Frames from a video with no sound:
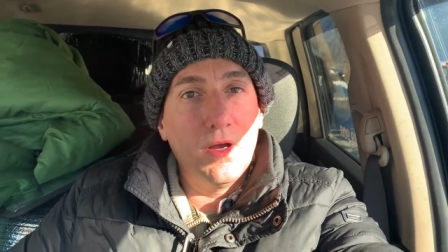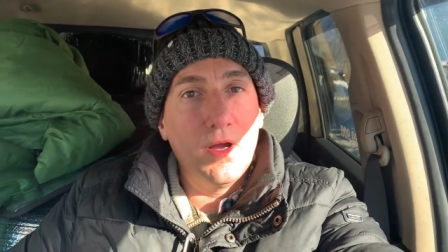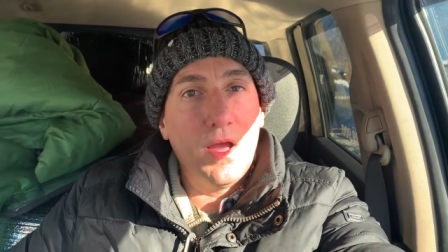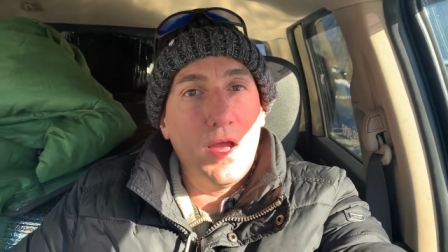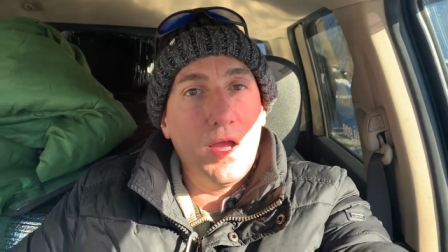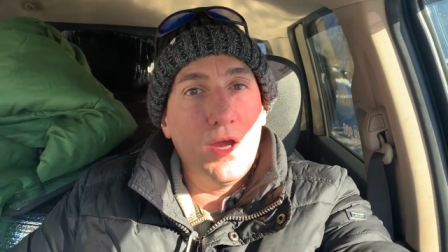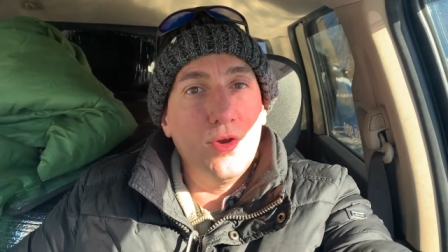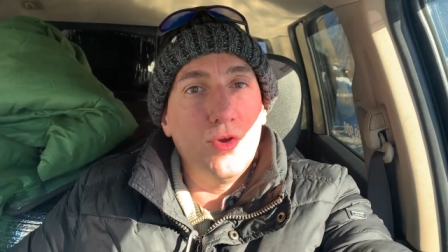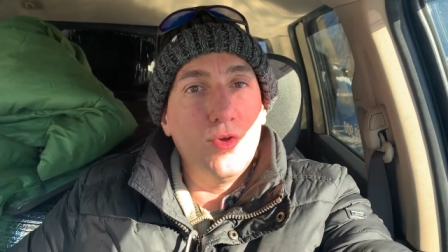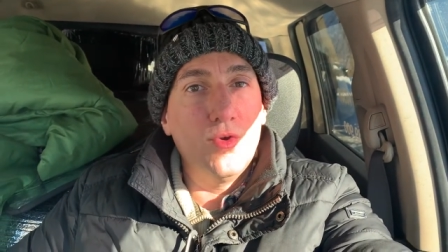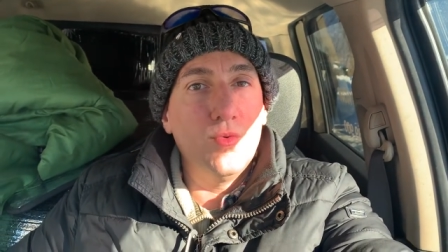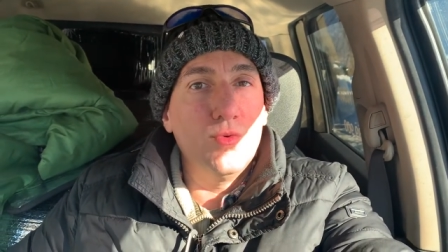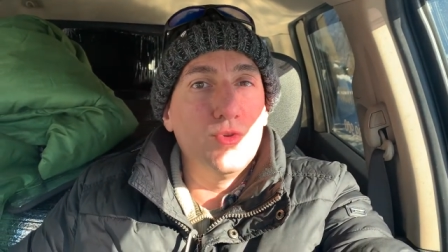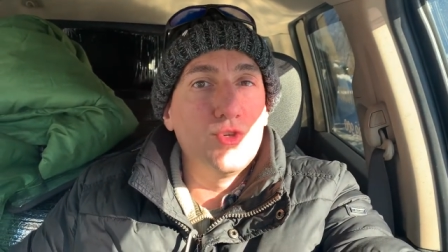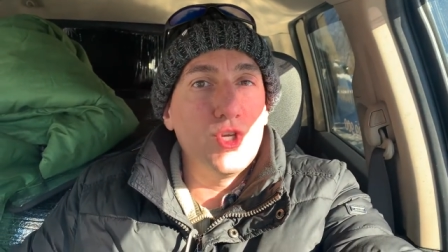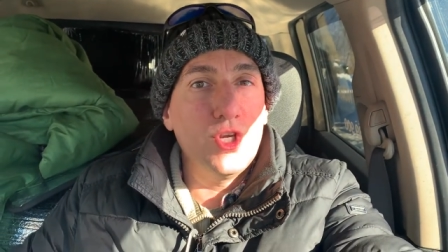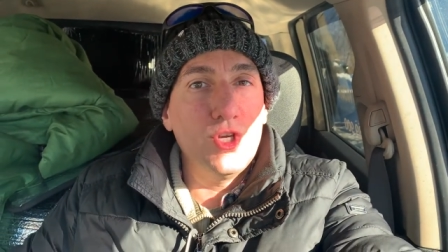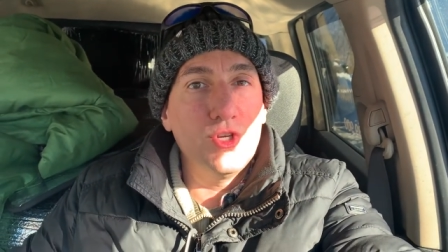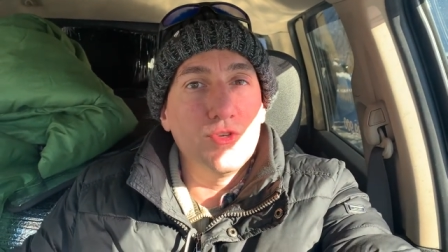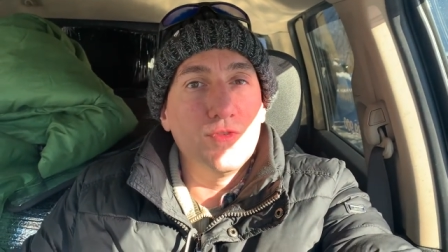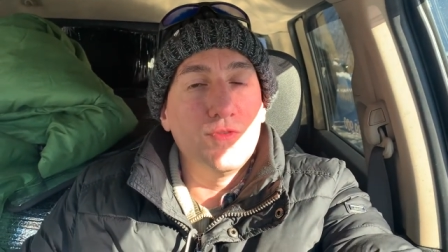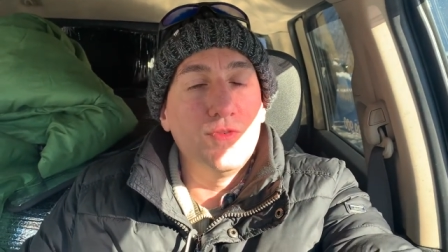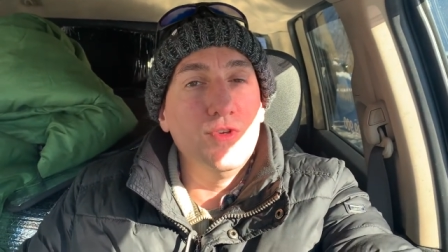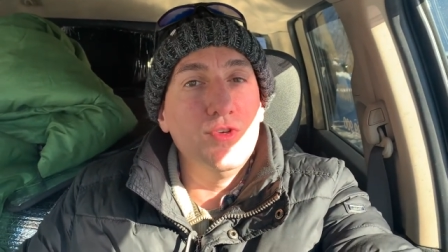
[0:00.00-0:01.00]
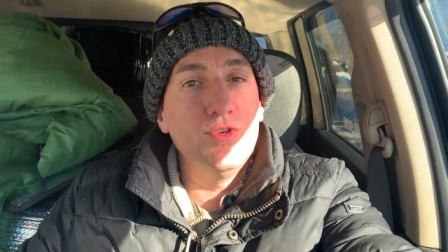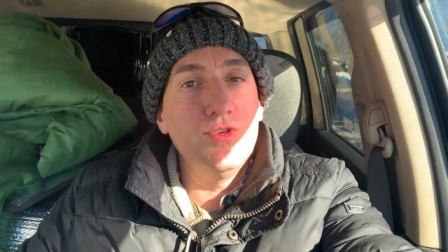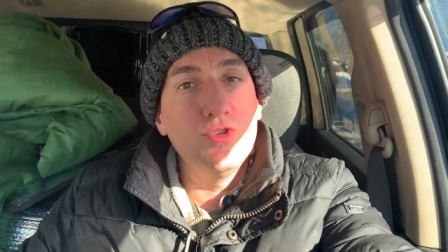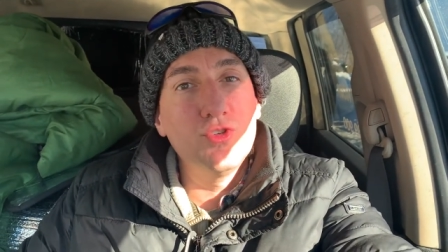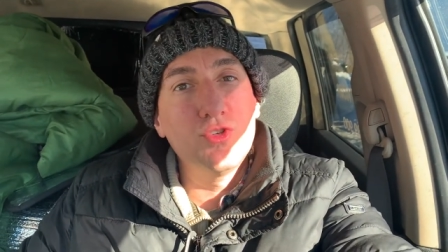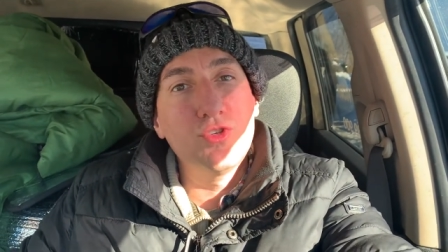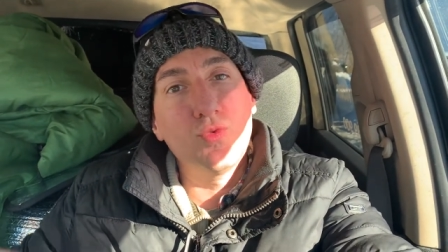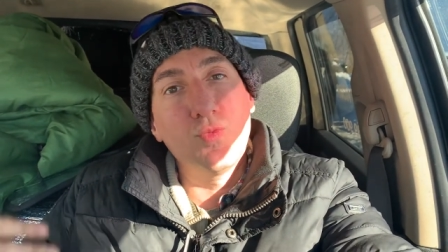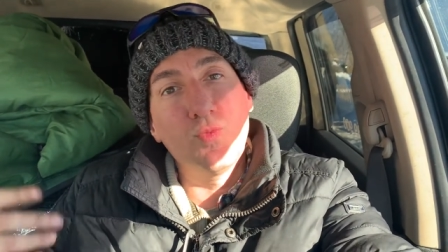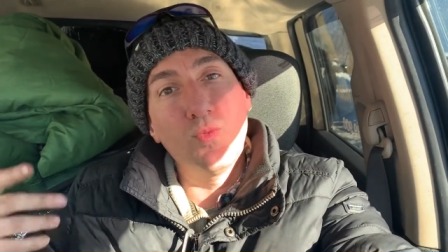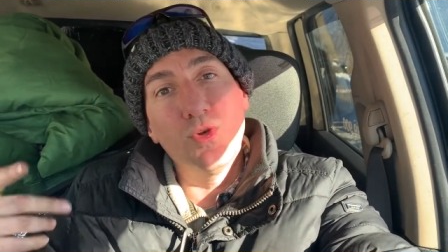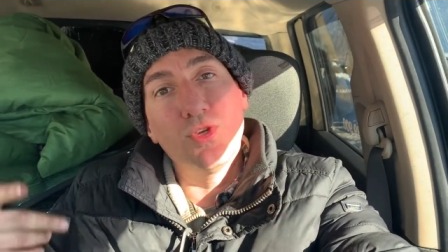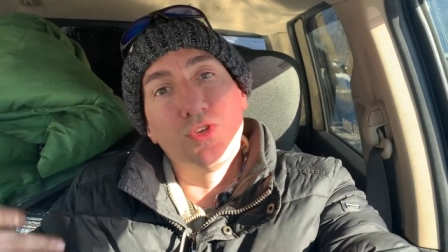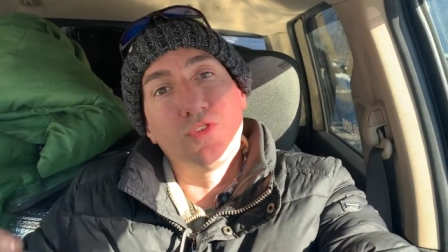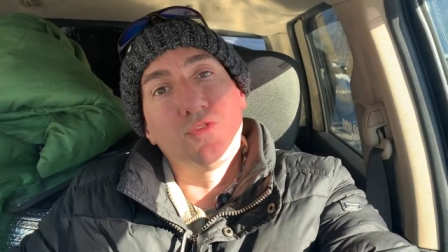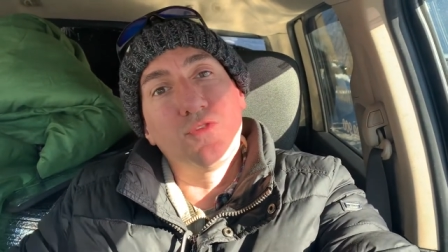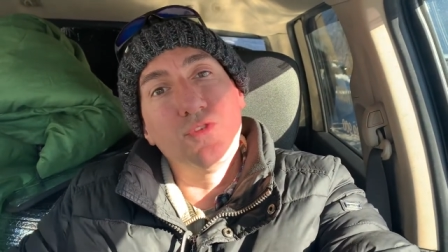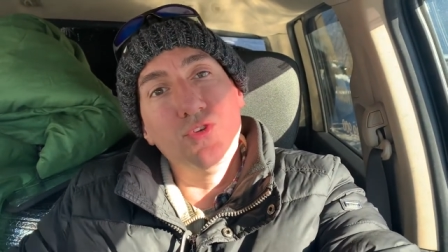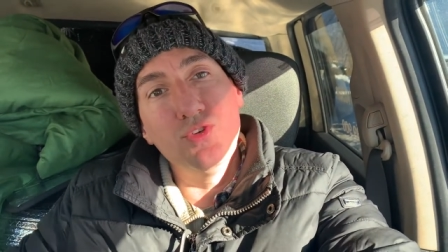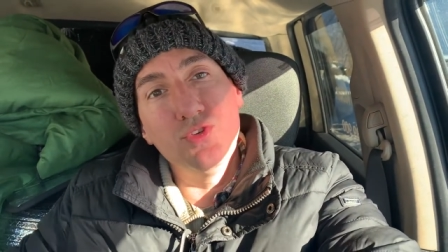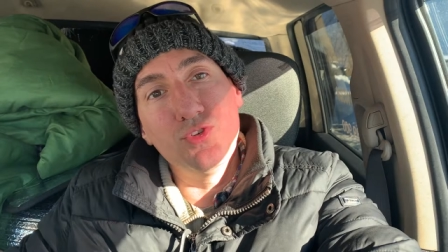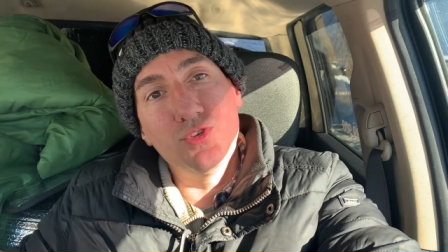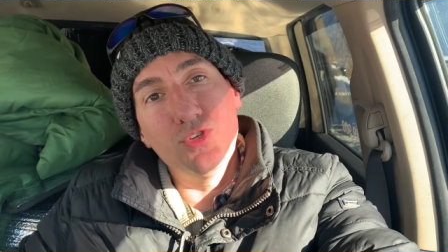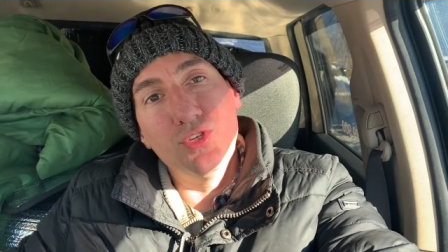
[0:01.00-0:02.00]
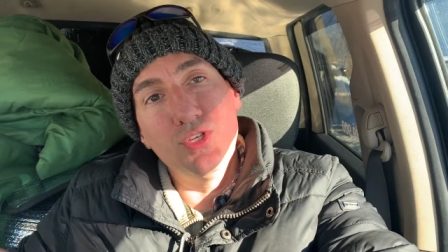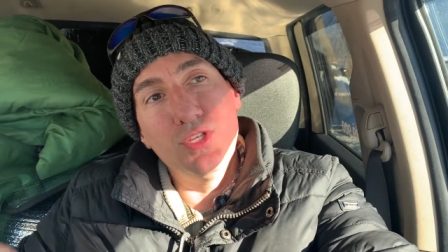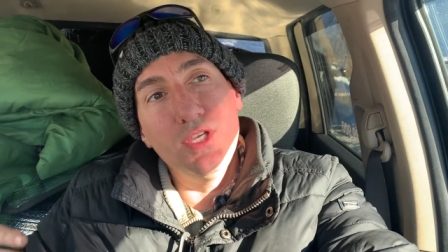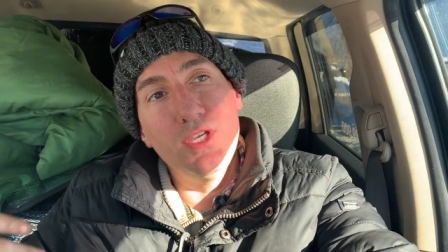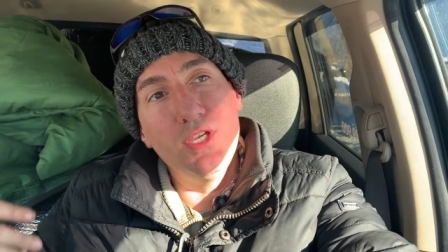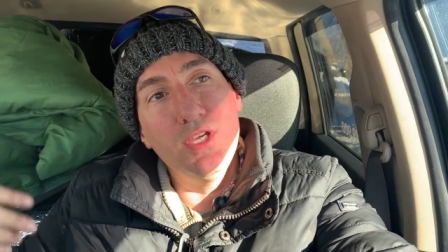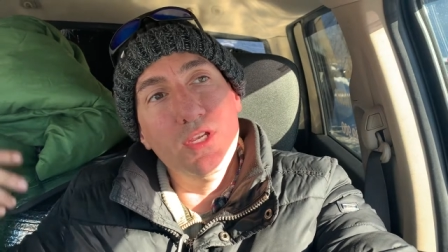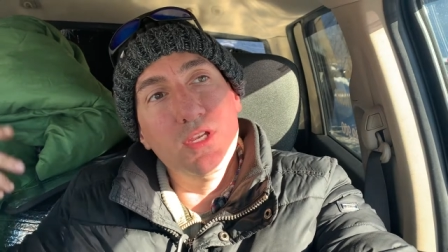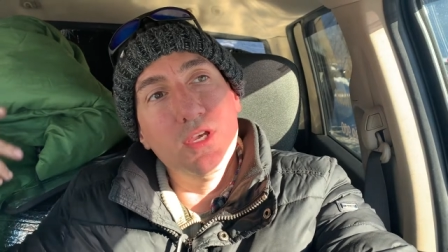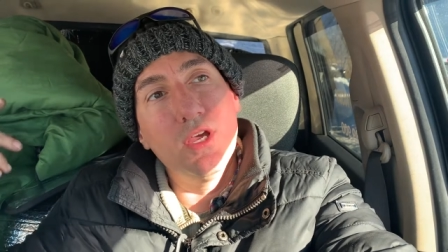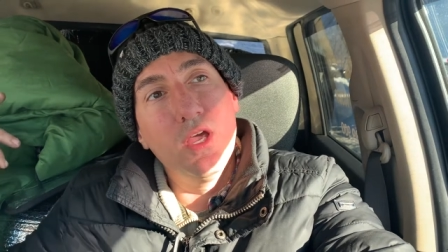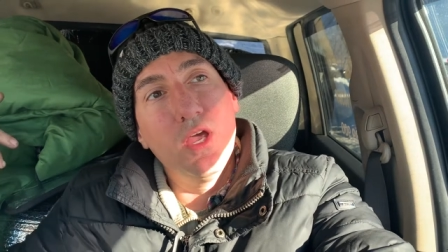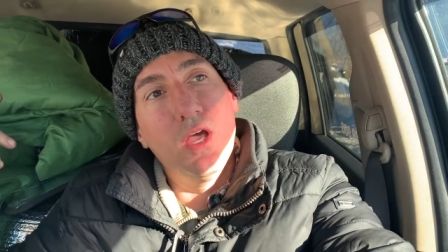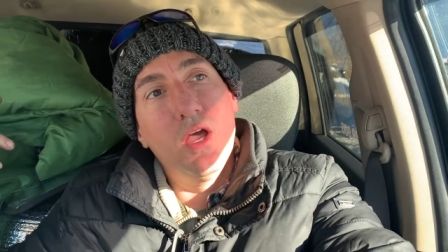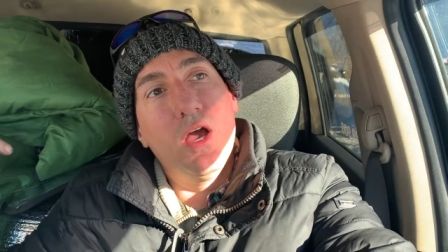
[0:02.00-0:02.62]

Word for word: how to change a fuse, which fuse you need.